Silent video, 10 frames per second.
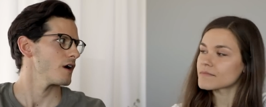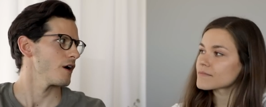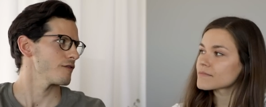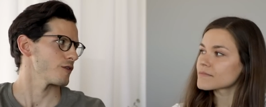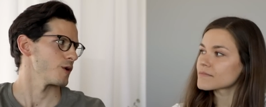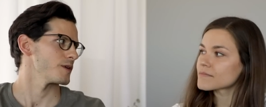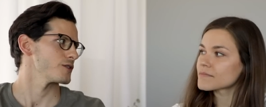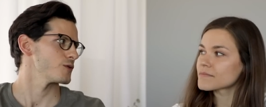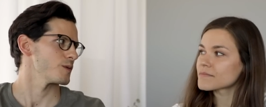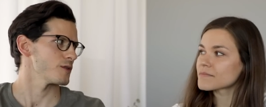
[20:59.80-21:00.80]

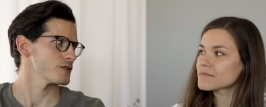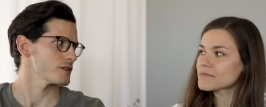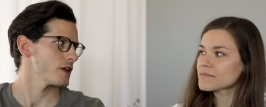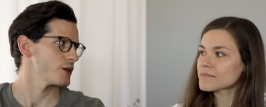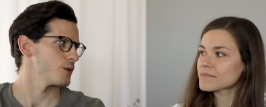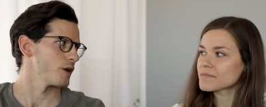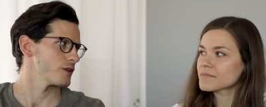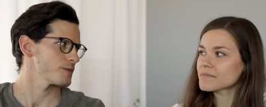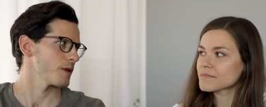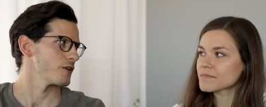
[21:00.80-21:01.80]
Speaker 1: affirming to a person that you
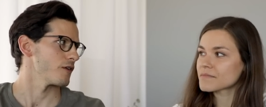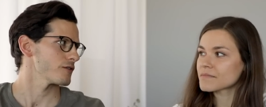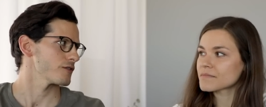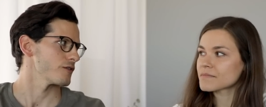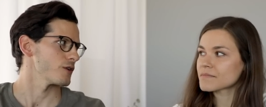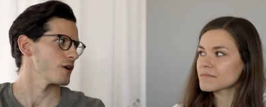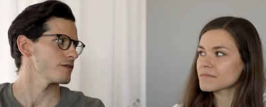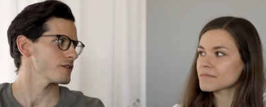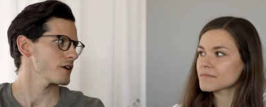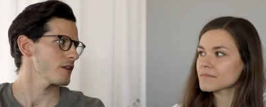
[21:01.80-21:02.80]
want to spend the rest of your
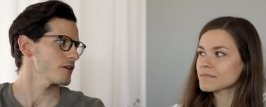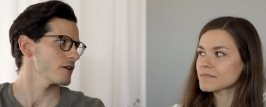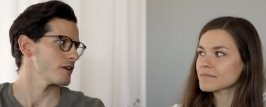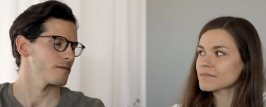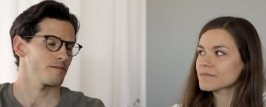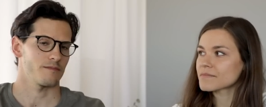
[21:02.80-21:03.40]
life together and